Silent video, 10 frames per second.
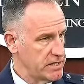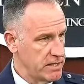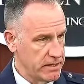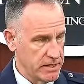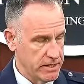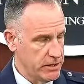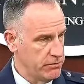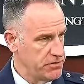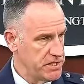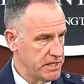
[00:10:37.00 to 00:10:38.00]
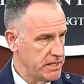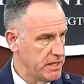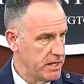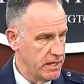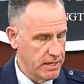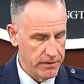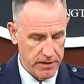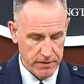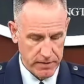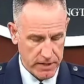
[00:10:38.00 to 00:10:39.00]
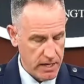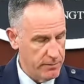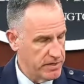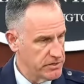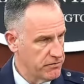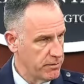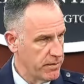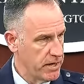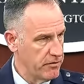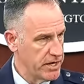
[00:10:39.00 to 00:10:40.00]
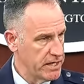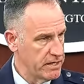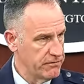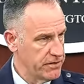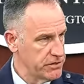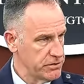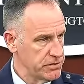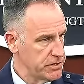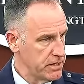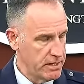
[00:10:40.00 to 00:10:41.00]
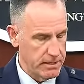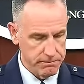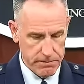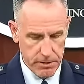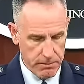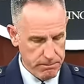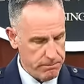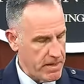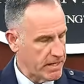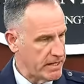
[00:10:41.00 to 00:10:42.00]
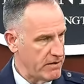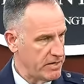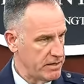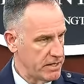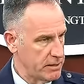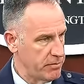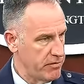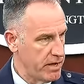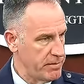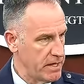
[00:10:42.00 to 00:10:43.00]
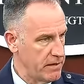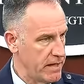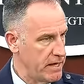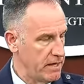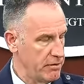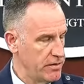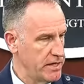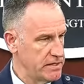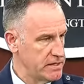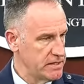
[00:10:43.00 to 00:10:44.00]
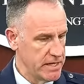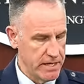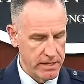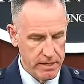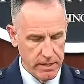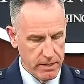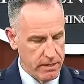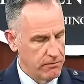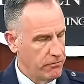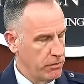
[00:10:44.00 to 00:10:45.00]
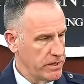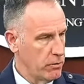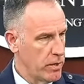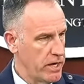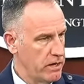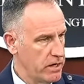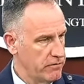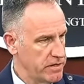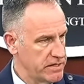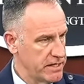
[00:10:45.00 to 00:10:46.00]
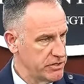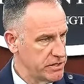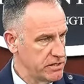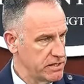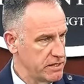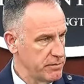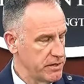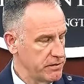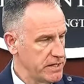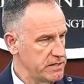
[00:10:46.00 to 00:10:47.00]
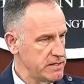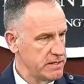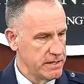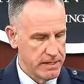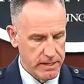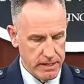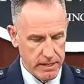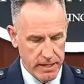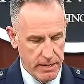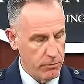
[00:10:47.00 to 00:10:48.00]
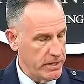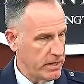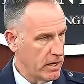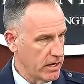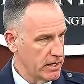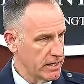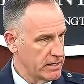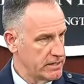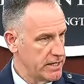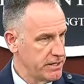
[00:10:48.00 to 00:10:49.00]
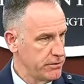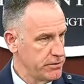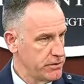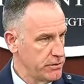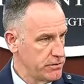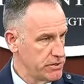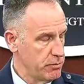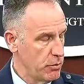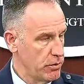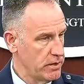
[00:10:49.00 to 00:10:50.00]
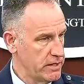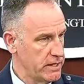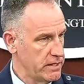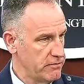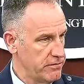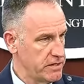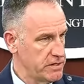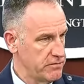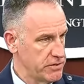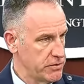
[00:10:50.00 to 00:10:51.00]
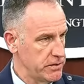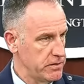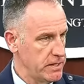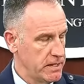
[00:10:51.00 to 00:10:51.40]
it. I think you've seen the comments from Iranian officials. You know, not going to have anything to provide beyond that other than to say fully aware of the tensions in the Middle East, and we are going to continue to support the defense of Israel